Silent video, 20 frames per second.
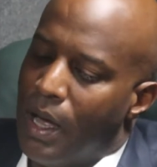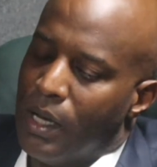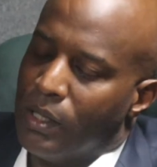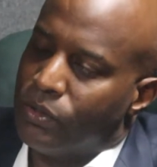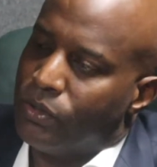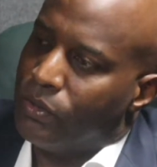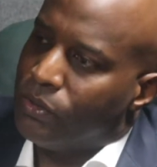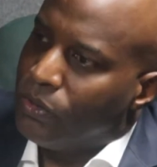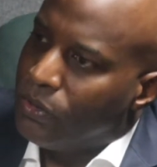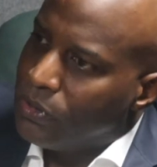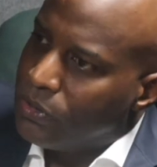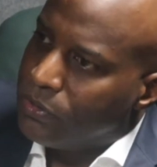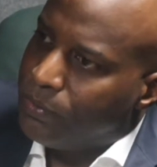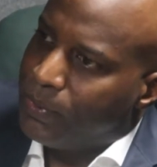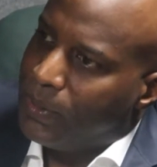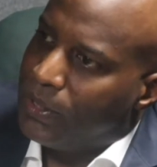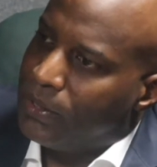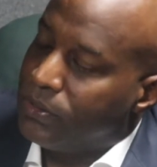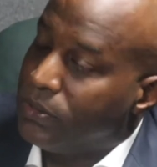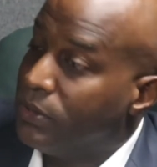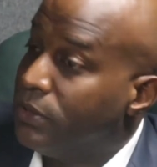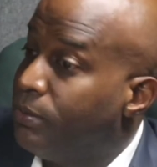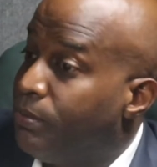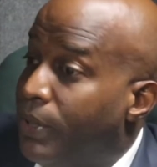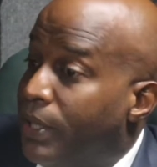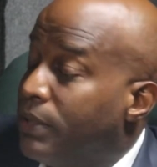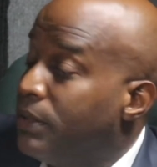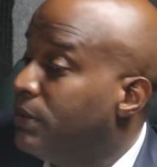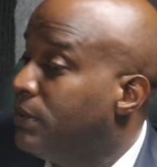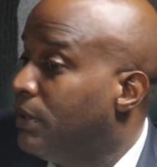So those patients,
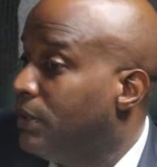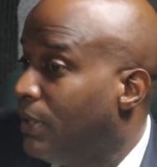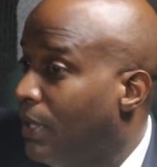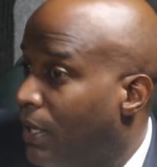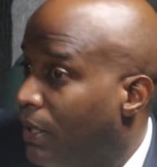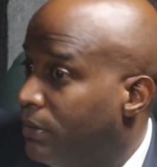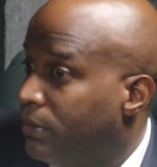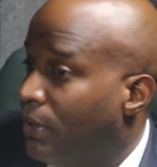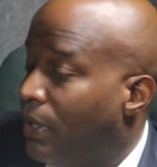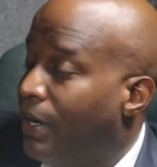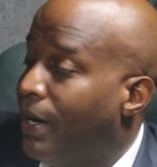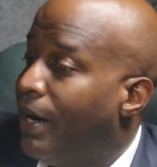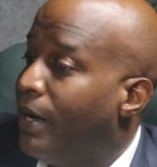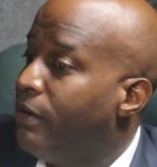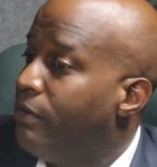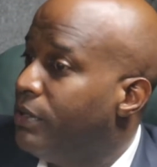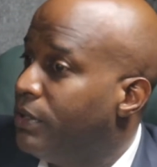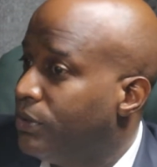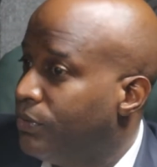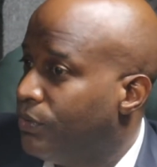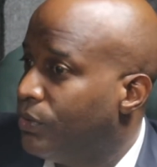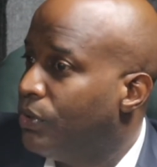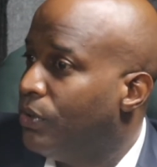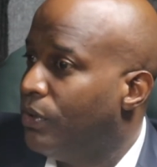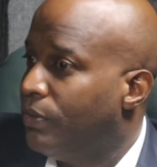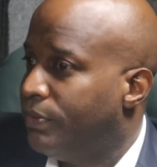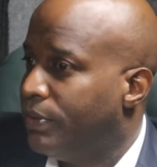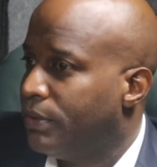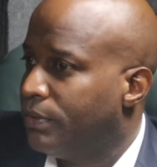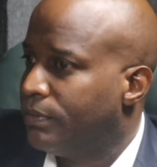pregnant or not, are high risk for
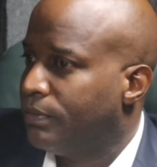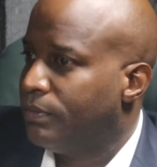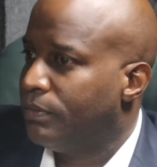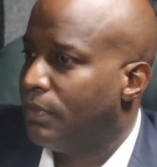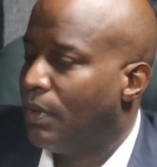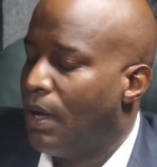COVID.